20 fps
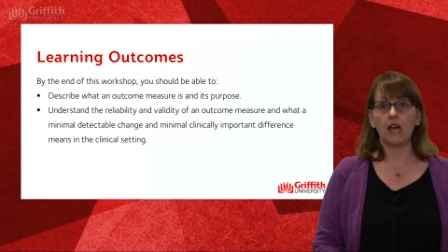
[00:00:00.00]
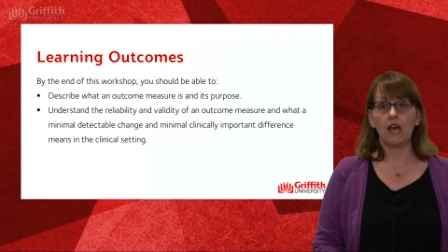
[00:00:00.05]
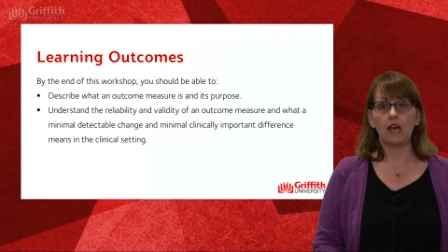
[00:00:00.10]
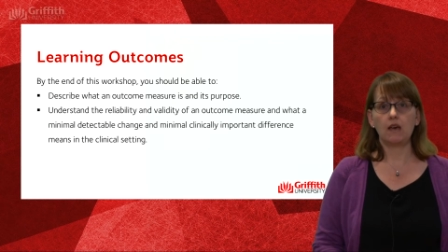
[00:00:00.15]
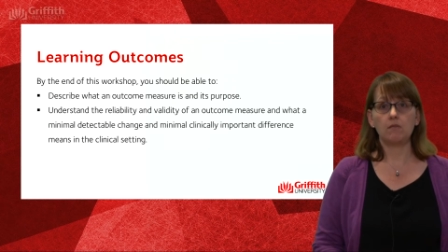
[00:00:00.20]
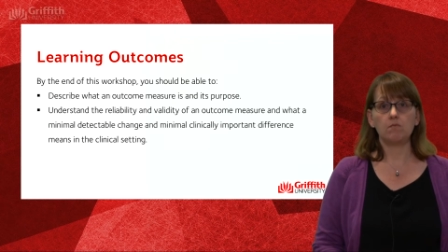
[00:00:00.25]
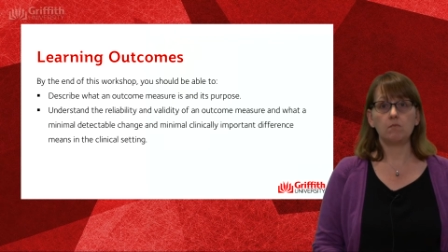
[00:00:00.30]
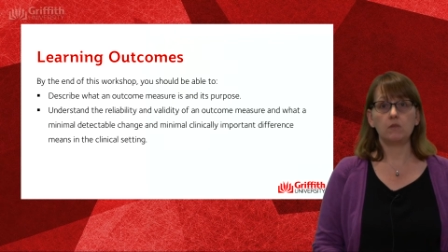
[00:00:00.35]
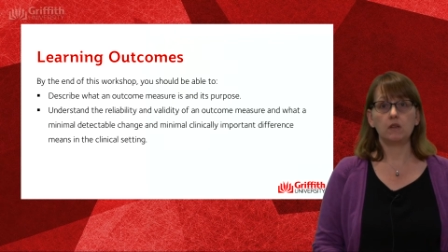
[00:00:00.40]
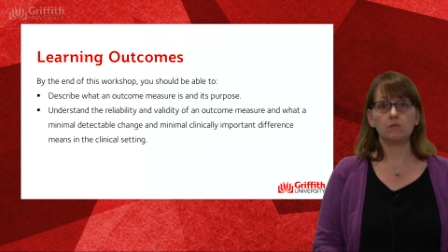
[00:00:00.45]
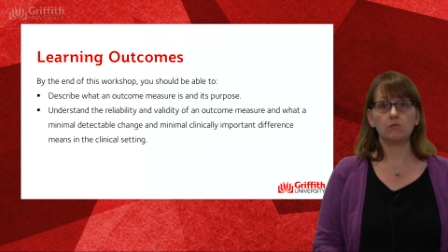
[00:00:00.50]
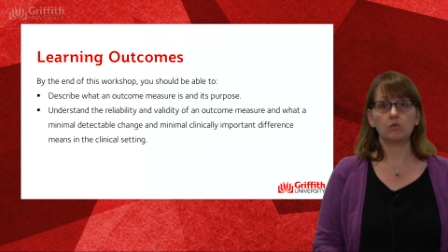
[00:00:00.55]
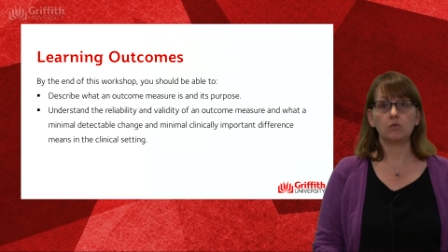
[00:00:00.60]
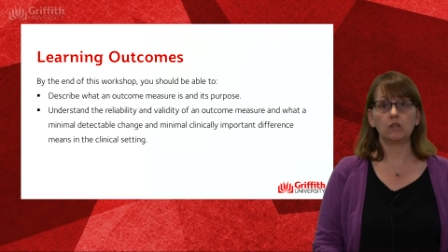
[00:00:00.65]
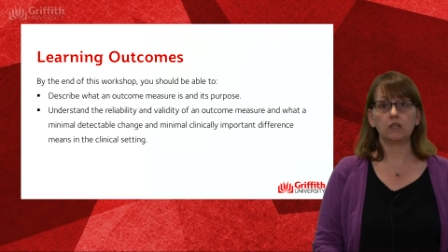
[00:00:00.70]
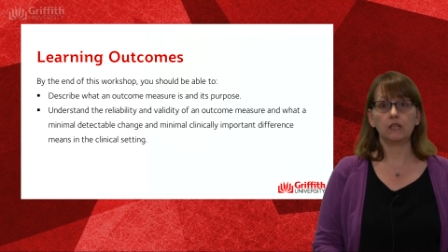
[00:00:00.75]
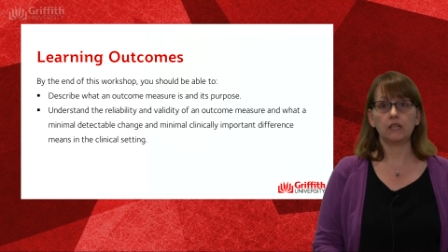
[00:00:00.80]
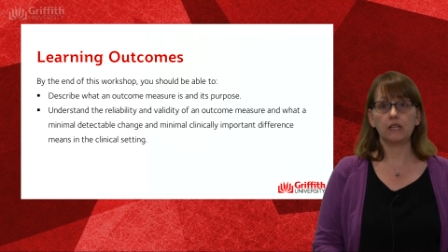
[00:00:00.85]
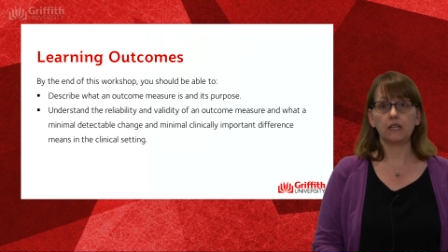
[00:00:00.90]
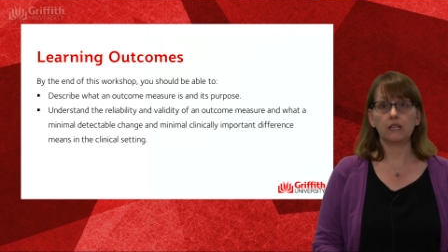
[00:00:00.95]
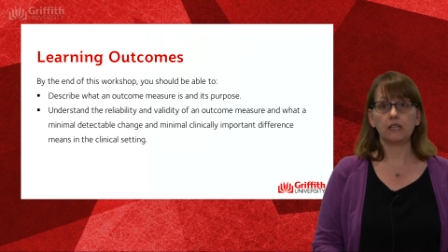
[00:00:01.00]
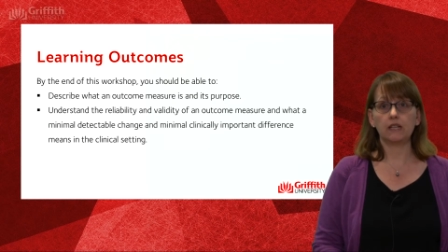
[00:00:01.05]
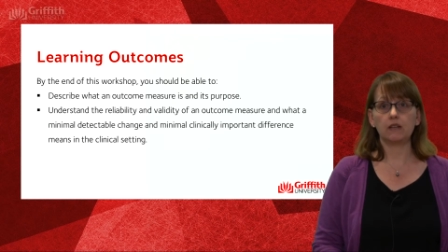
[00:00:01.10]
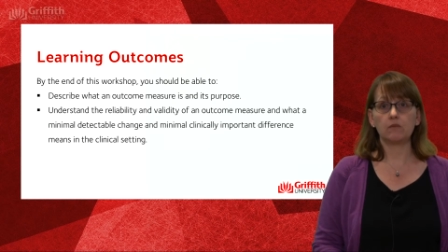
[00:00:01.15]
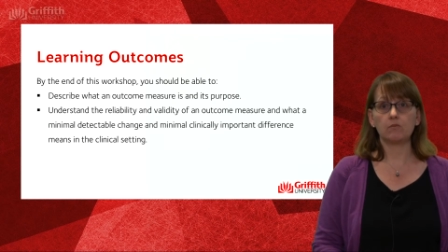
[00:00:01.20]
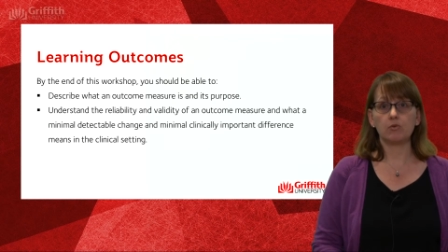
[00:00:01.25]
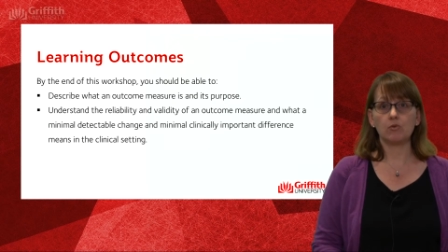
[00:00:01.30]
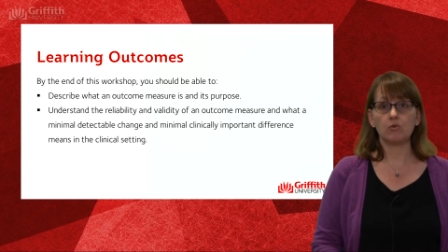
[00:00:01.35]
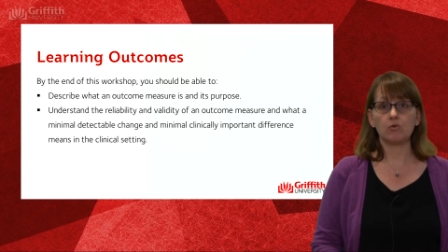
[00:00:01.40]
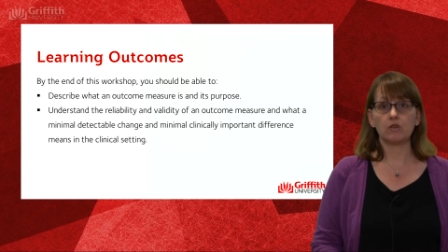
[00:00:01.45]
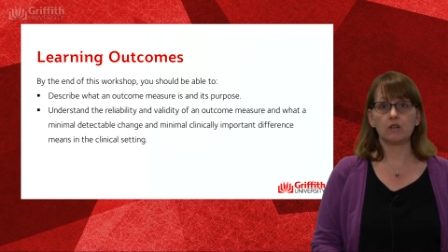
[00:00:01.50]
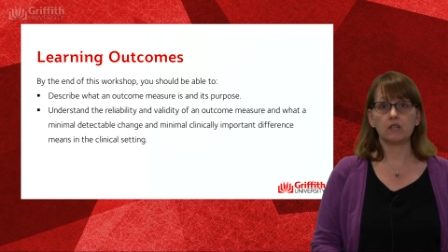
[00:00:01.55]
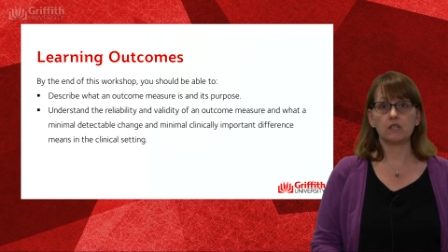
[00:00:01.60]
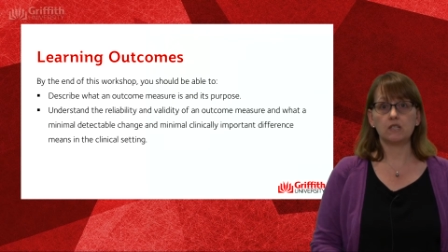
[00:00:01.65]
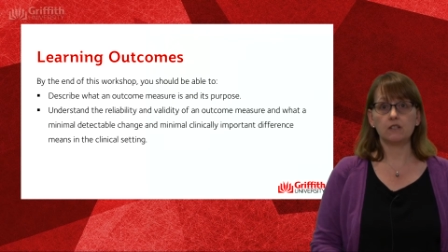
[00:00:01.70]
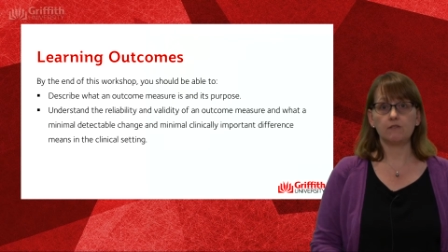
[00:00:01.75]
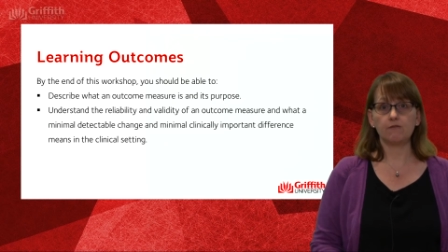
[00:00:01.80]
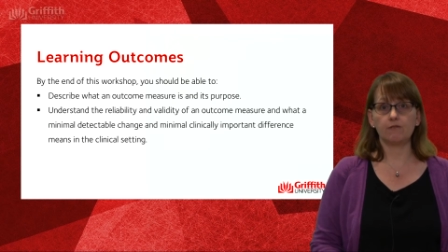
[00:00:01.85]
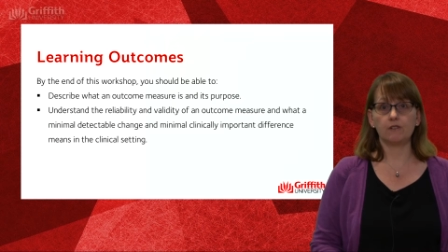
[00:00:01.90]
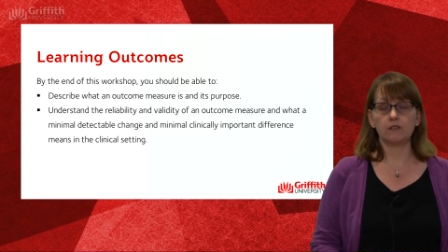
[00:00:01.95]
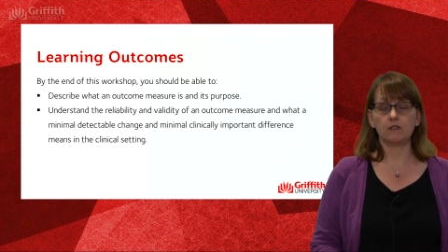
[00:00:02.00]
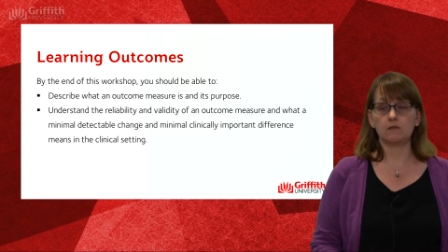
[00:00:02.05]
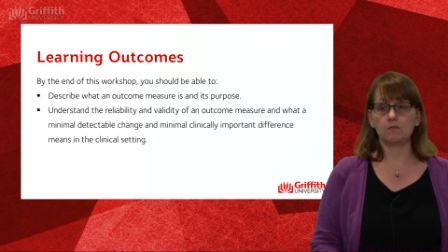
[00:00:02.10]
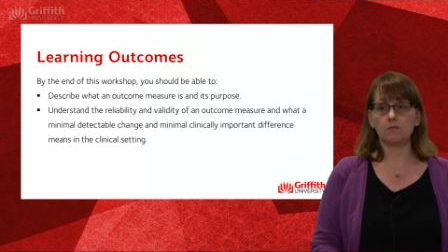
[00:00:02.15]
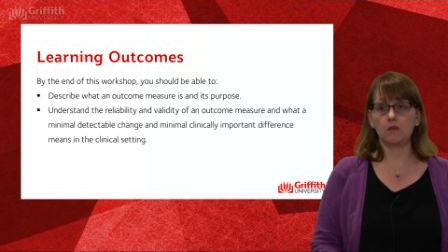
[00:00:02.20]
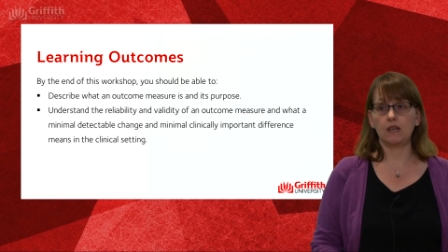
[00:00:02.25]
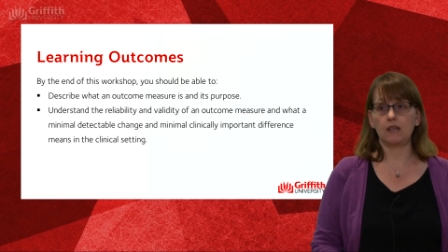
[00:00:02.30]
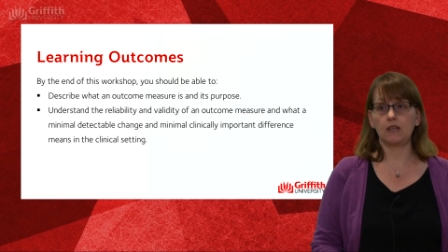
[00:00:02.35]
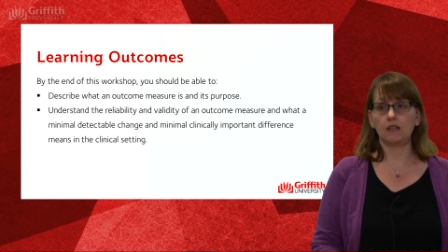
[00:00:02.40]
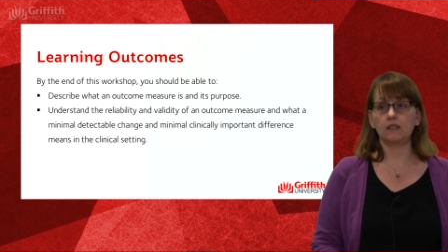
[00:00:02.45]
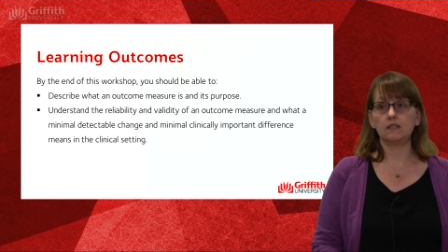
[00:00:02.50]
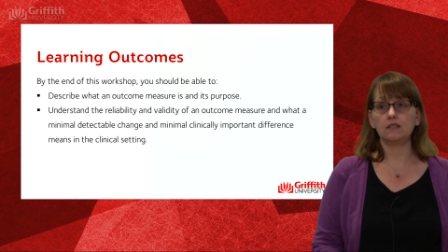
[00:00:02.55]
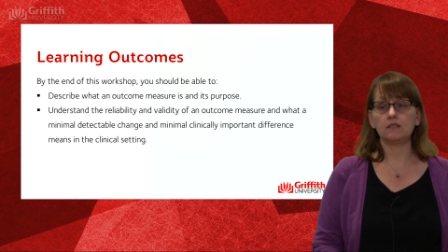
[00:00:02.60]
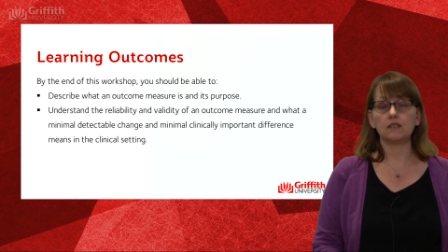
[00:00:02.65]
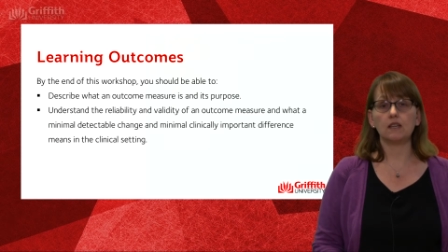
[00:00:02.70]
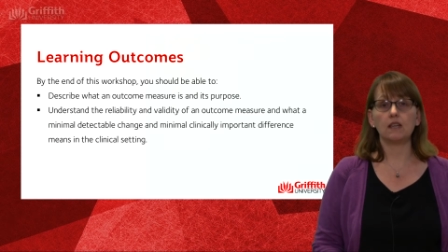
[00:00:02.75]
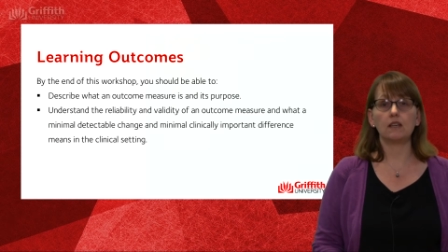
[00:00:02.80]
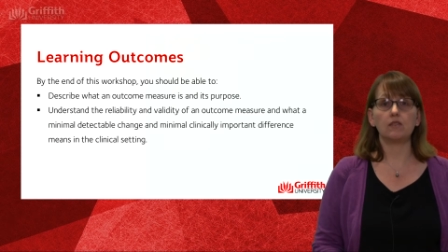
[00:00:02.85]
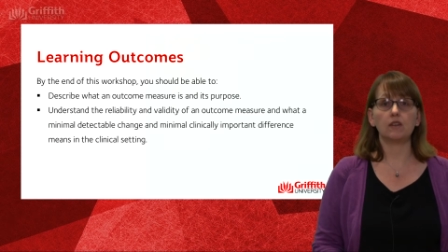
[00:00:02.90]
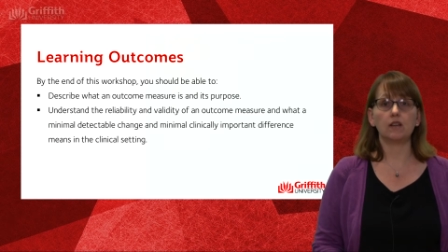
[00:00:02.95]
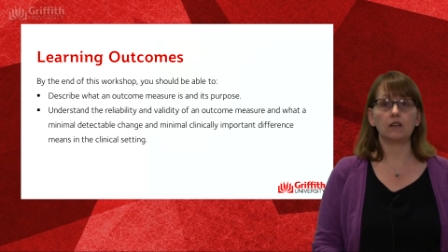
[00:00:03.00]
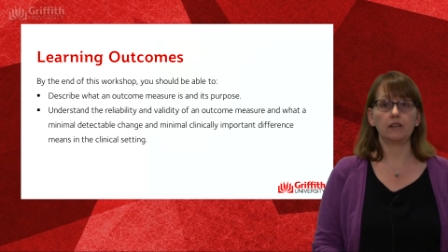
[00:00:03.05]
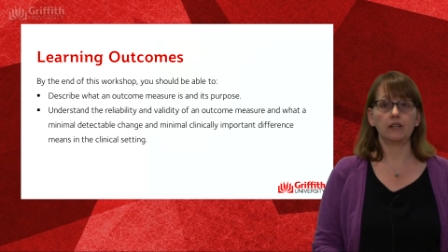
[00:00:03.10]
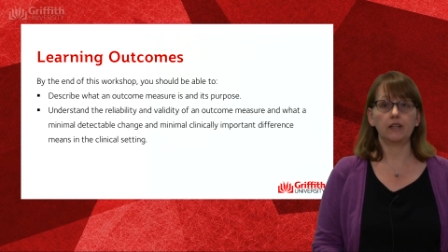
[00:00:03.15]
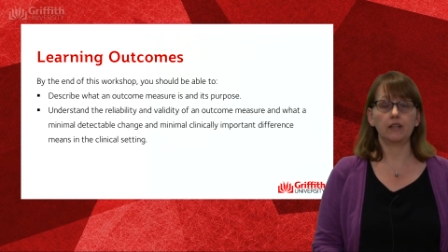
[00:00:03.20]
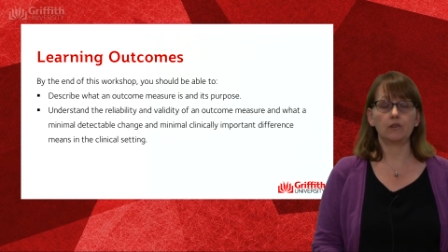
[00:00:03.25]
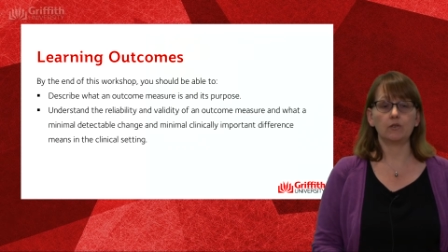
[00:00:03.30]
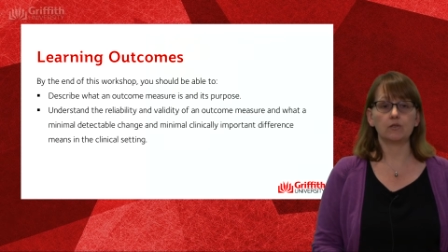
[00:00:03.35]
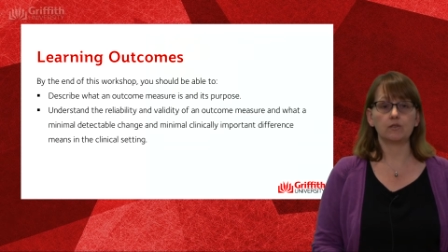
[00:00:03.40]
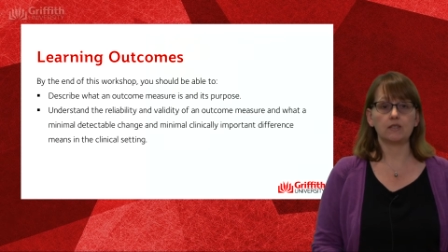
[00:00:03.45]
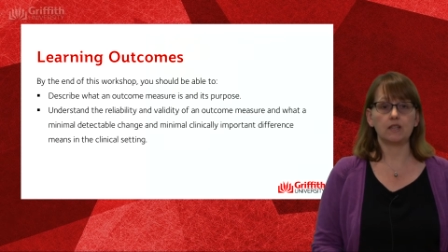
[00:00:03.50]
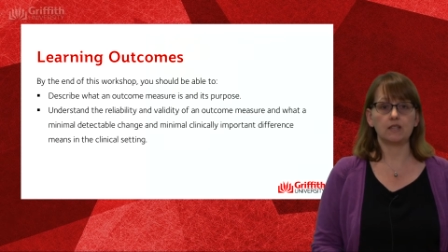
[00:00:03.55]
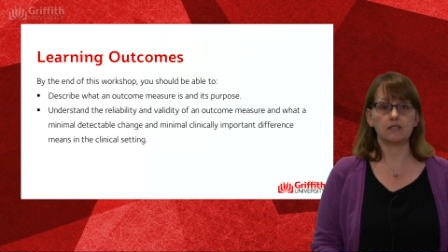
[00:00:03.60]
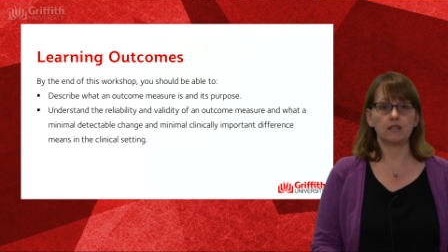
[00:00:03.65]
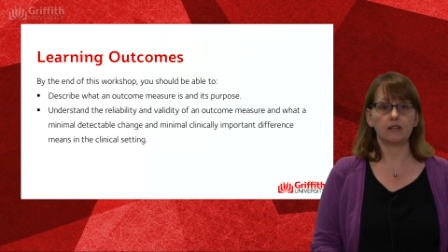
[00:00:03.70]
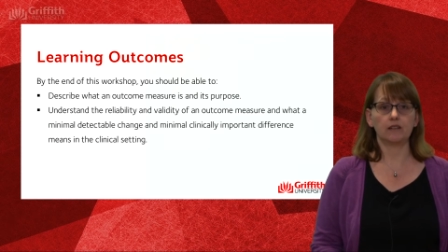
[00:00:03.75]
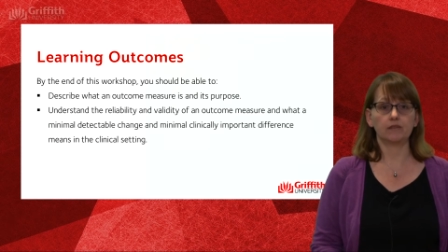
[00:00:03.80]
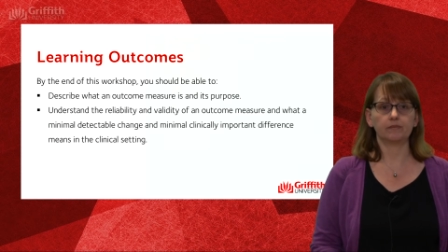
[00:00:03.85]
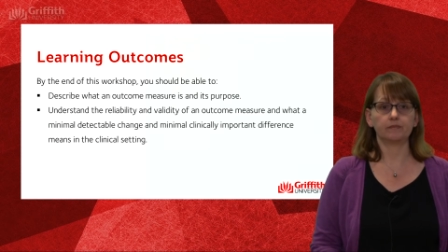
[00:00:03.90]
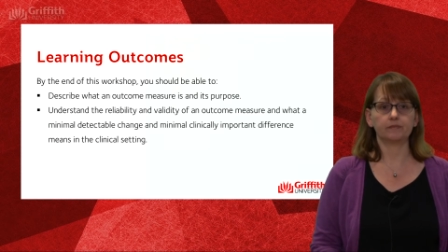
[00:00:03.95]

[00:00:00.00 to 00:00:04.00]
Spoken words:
and minimal clinically important difference means in the clinical setting.